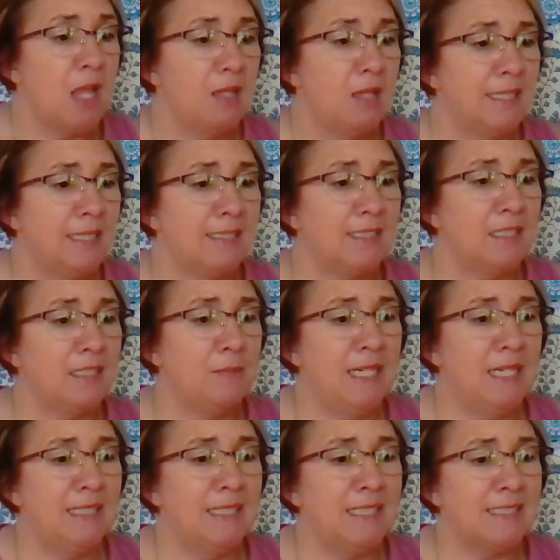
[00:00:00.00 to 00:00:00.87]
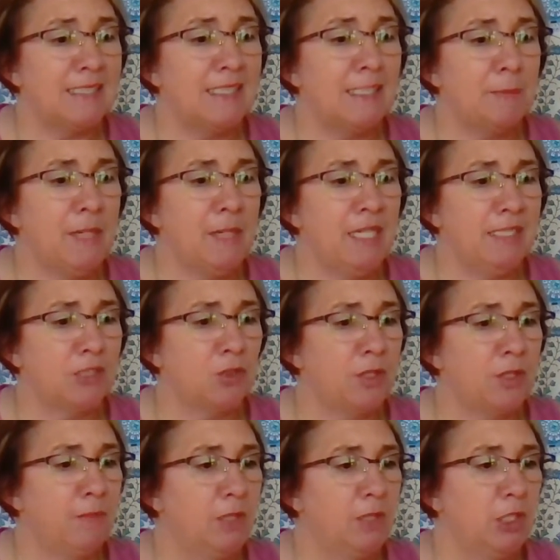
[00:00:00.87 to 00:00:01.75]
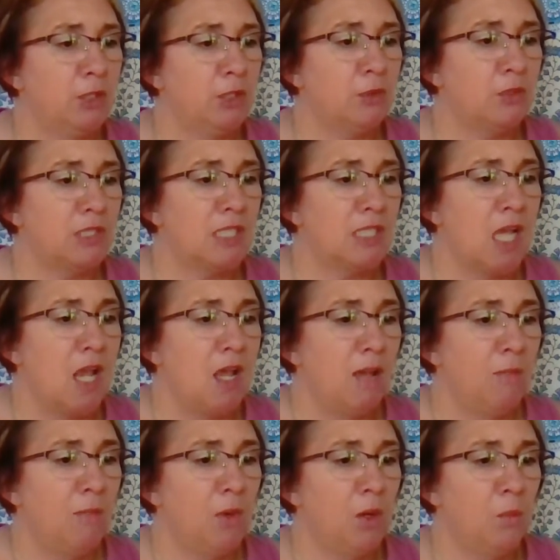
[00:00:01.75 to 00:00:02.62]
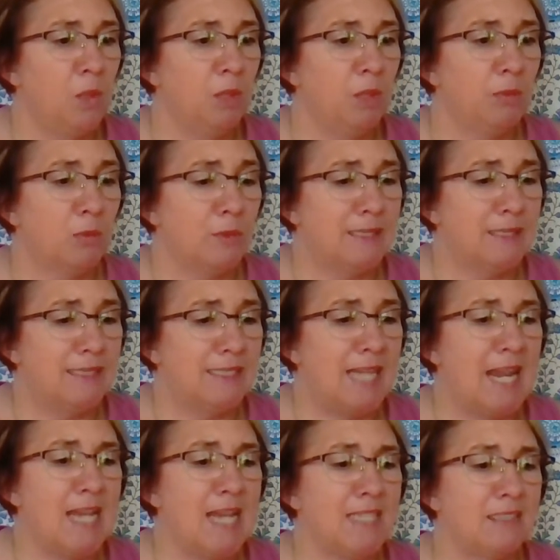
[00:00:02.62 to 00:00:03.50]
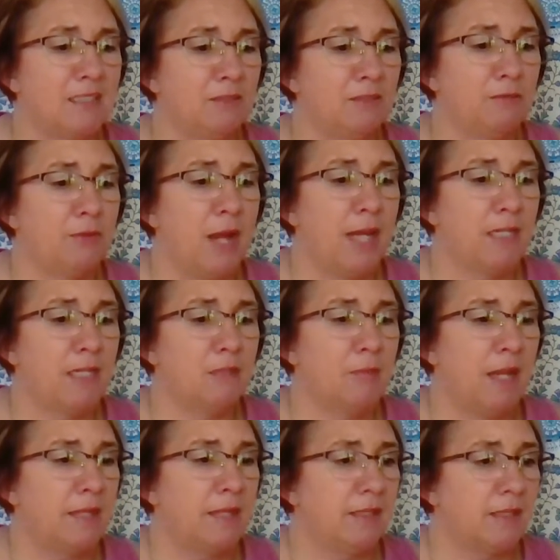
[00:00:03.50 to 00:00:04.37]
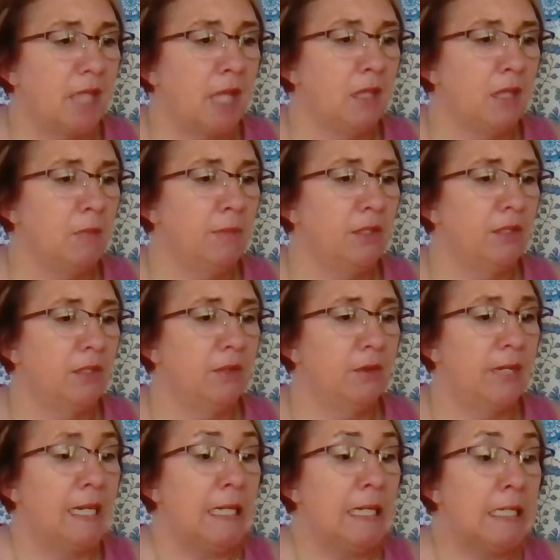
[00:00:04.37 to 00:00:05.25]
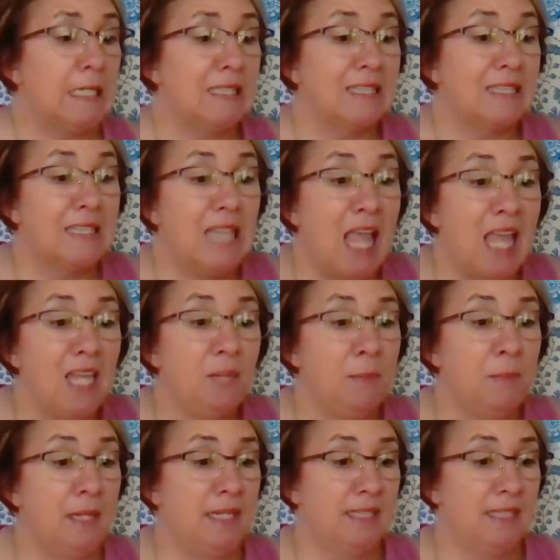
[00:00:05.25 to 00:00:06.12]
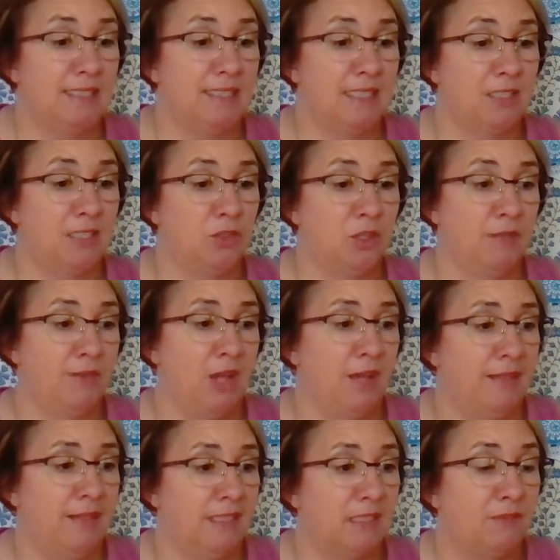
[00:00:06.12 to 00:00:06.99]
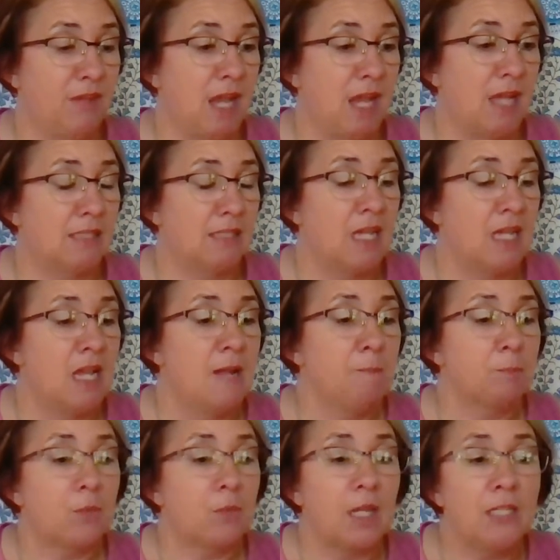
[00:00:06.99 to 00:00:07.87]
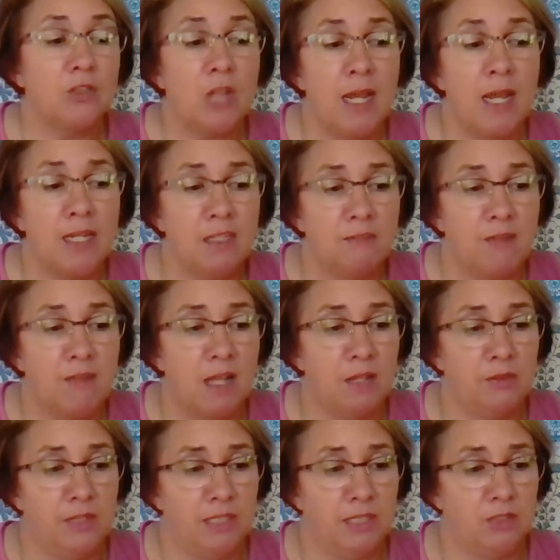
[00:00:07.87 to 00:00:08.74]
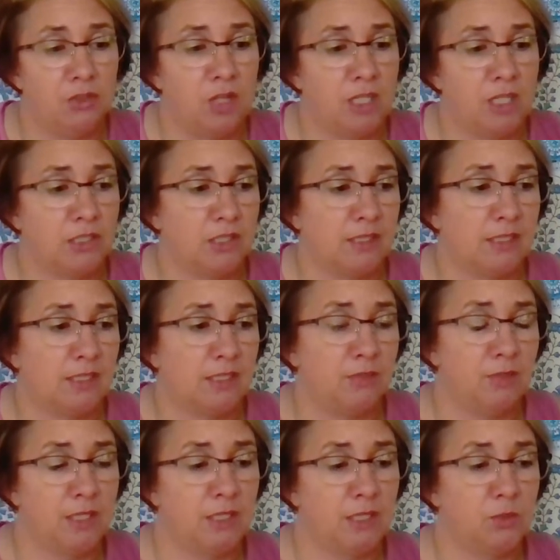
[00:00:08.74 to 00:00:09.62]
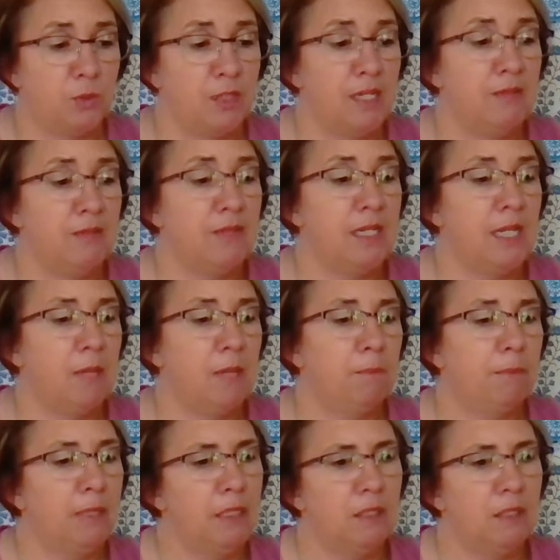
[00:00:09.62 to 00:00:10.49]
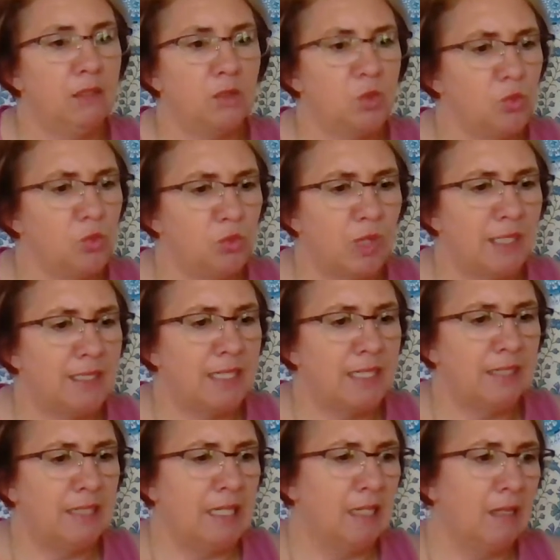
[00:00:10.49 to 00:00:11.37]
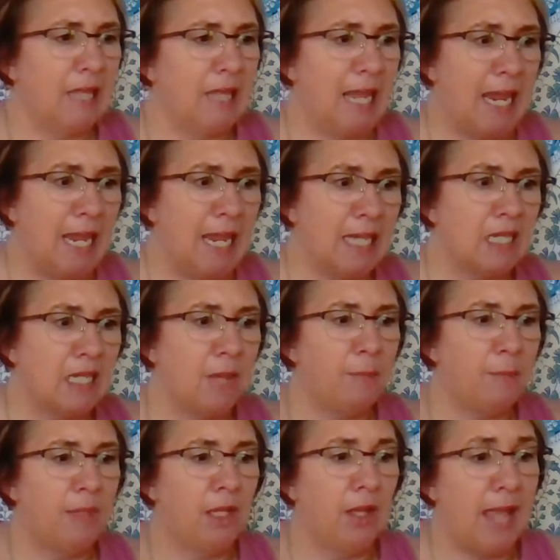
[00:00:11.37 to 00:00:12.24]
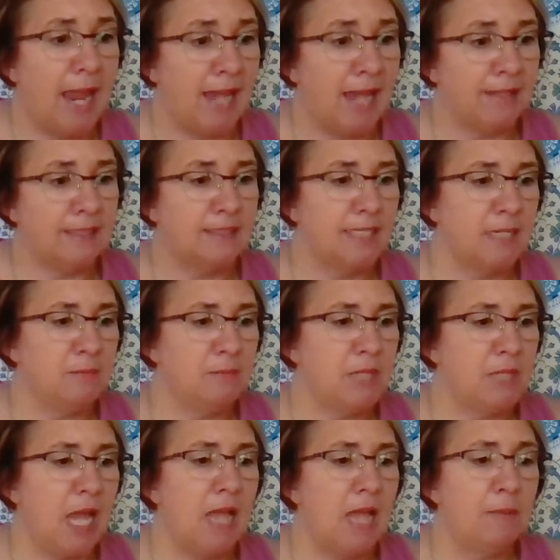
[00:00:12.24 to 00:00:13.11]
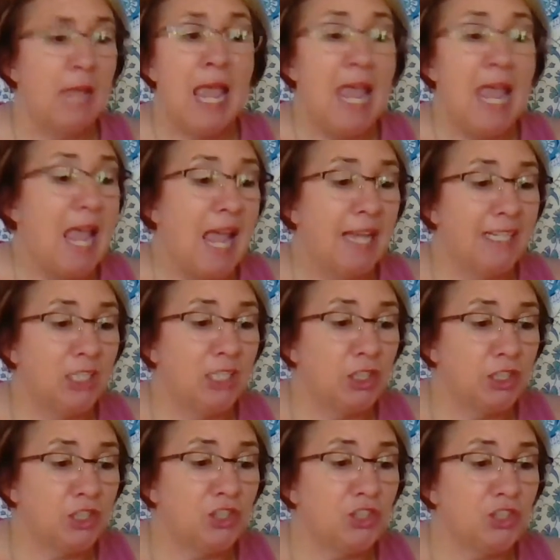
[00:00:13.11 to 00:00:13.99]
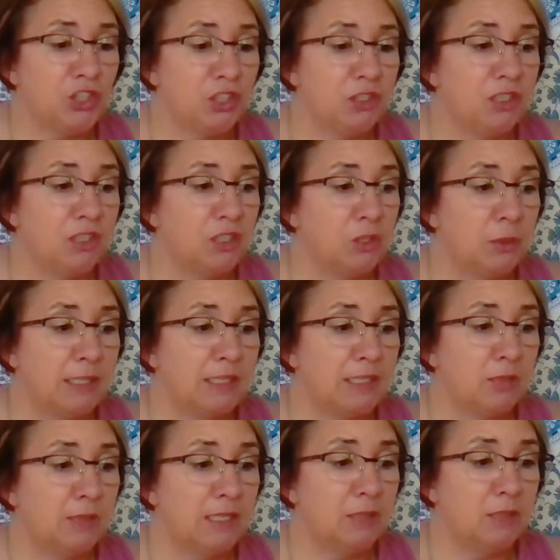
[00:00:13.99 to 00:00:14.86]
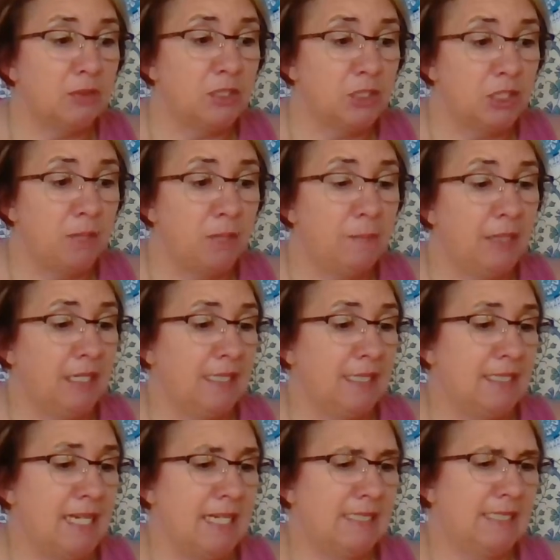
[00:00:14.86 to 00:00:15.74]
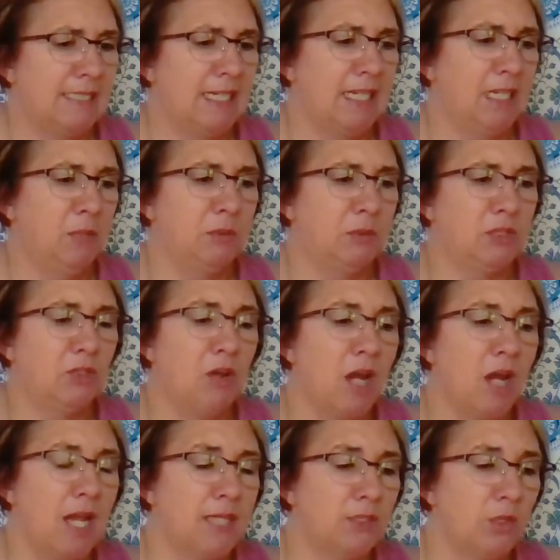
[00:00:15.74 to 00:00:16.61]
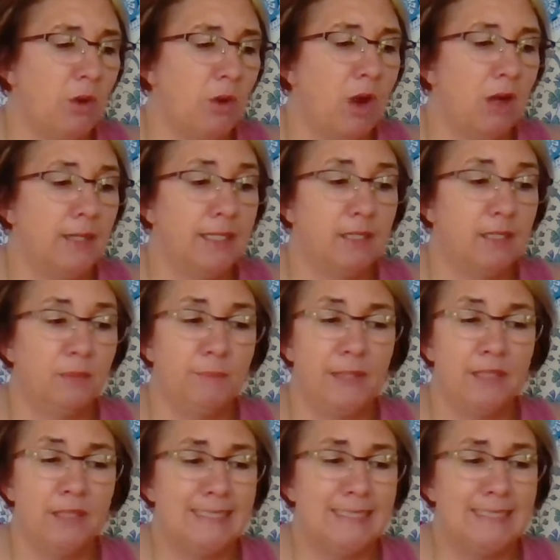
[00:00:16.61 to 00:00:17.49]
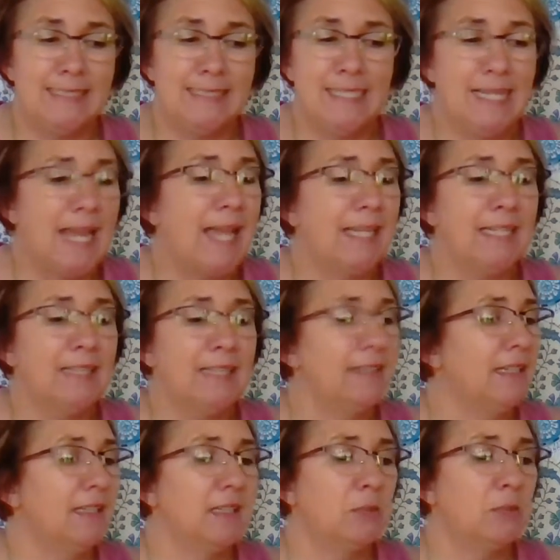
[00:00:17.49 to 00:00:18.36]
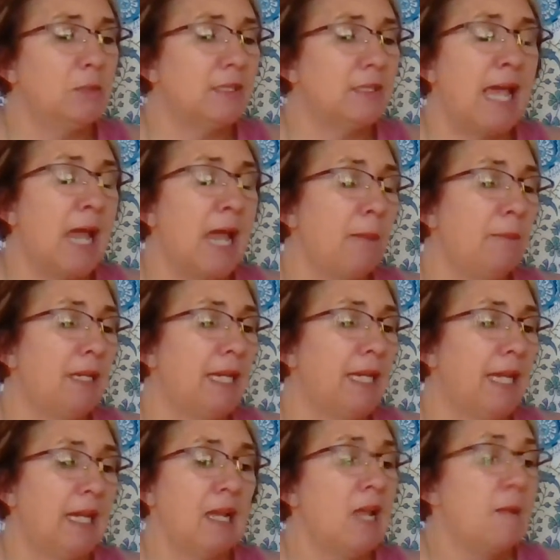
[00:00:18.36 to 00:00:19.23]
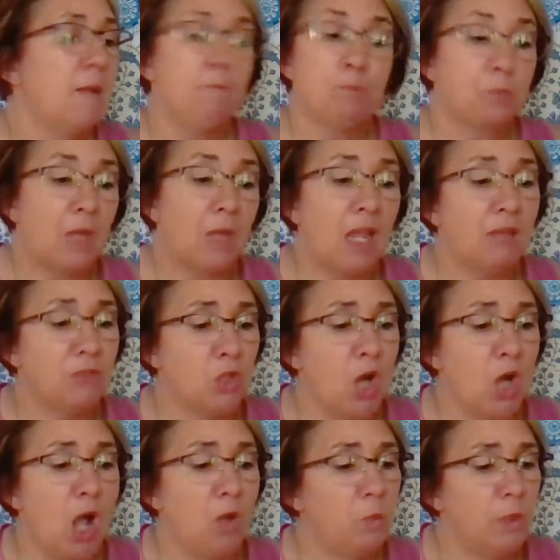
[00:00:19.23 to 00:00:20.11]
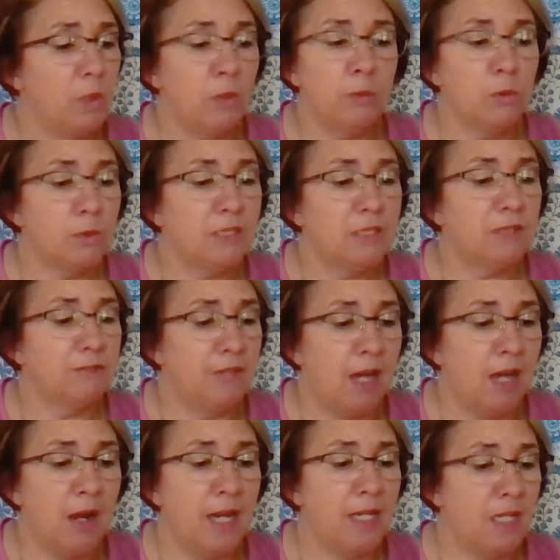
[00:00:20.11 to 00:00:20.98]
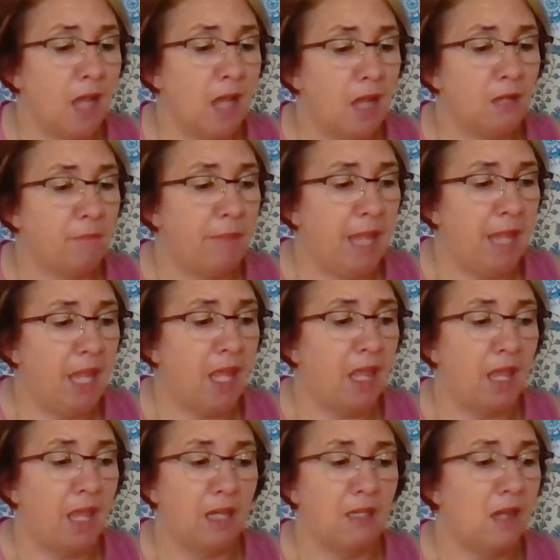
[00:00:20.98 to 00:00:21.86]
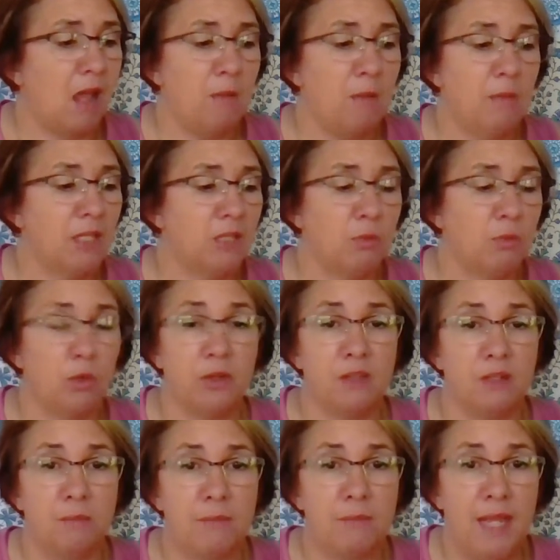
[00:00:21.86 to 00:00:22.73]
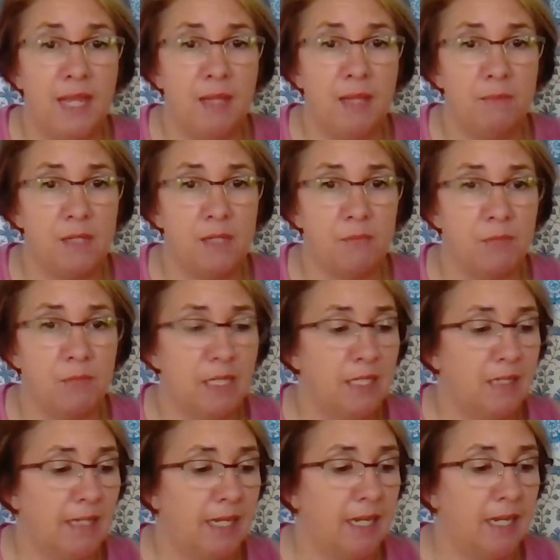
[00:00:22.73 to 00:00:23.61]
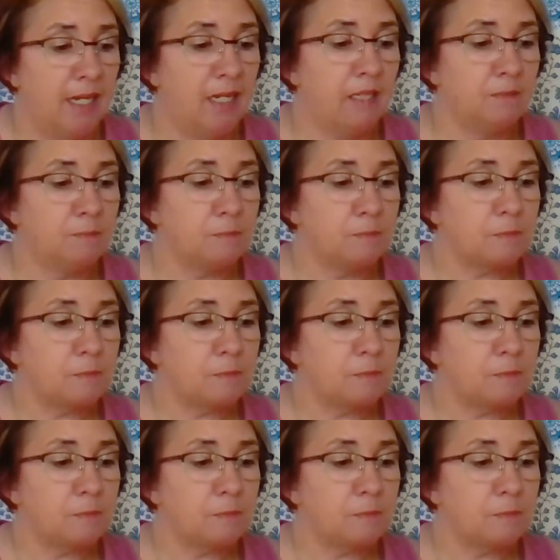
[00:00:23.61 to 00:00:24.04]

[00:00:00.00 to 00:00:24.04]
Listen to me," screamed the goose. Poor Wilbur was dazed and frightened by this hullabaloo. He didn't like being the center of all this fuss. He tried to follow the instructions his friends were giving him, but he couldn't run downhill and uphill at the same time, and he couldn't turn and twist when he was jumping and dancing, and he was crying so hard he could barely see anything that was happening. After all, Wilbur was a very young pig, not much more than a baby, really.